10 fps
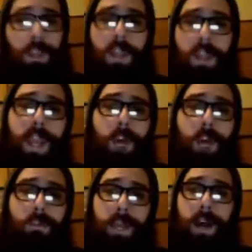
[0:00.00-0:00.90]
they
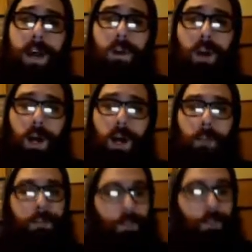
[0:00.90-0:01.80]
helped me out
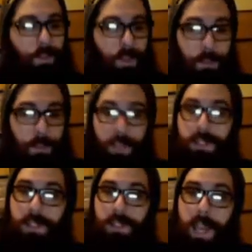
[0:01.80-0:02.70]
with a place
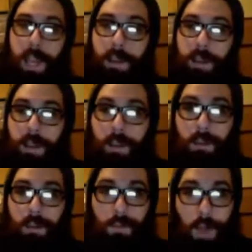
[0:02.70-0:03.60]
to stay
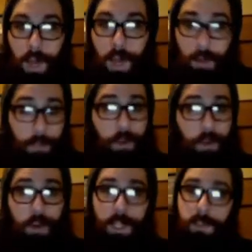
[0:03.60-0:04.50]
right before
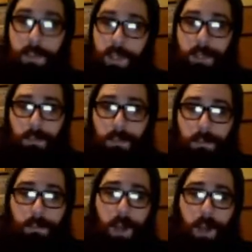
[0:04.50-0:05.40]
Christmas.
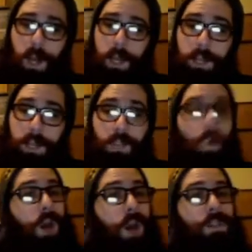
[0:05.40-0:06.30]
I didn't
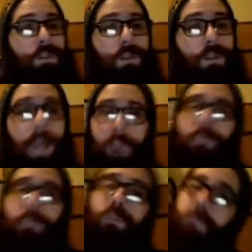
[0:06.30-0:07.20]
want to have to
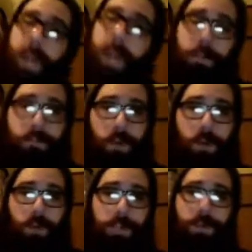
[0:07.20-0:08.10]
move back before
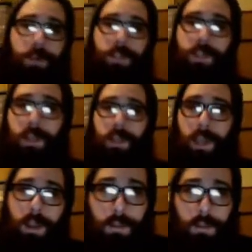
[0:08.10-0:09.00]
Christmas and
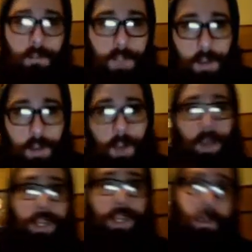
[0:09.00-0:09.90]
then figure out a
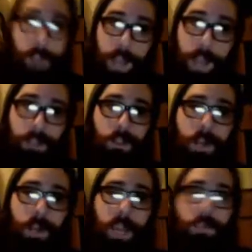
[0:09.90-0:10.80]
way to get back to New
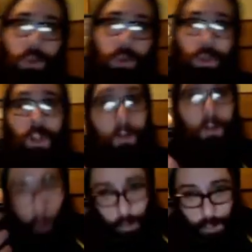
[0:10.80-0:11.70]
Hampshire
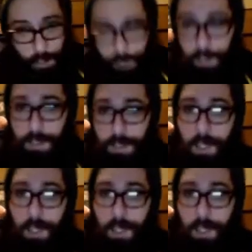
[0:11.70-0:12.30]
for Christmas.